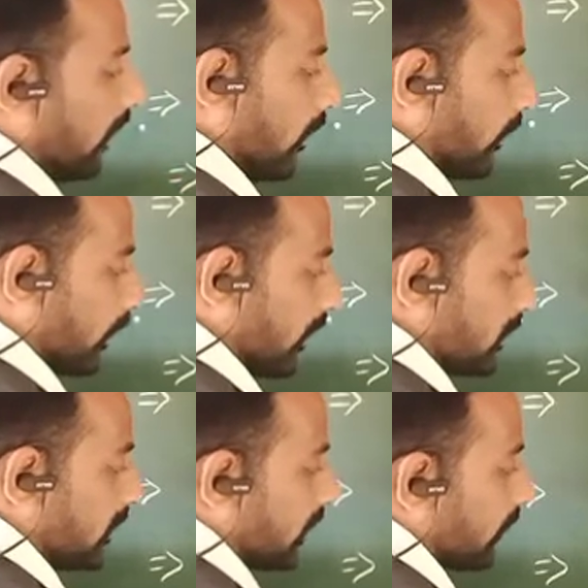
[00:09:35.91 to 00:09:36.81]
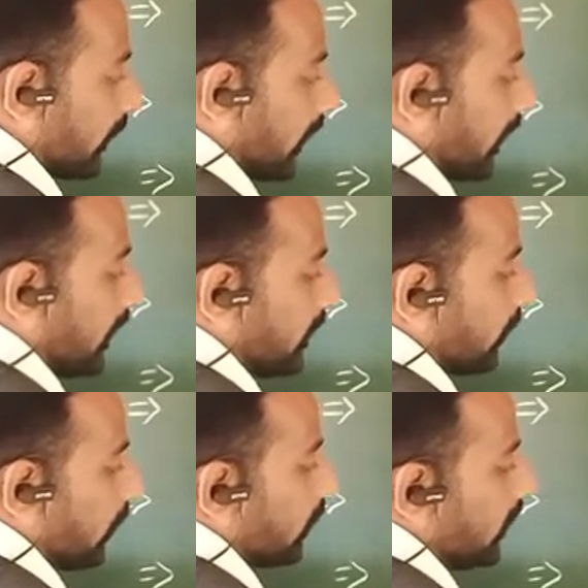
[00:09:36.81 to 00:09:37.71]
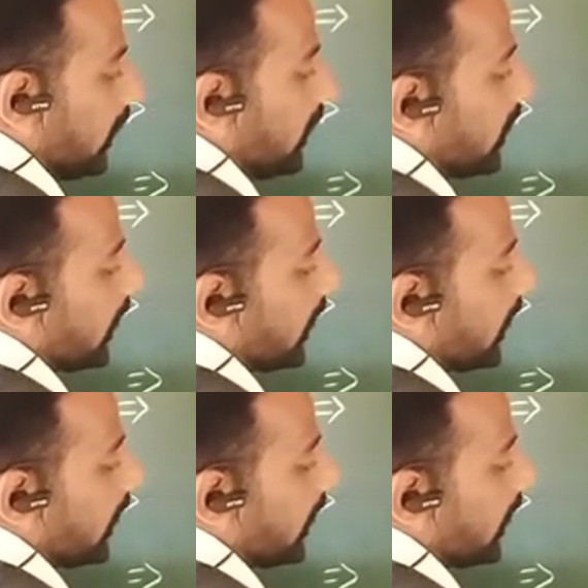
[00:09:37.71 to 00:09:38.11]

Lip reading: or else you can write only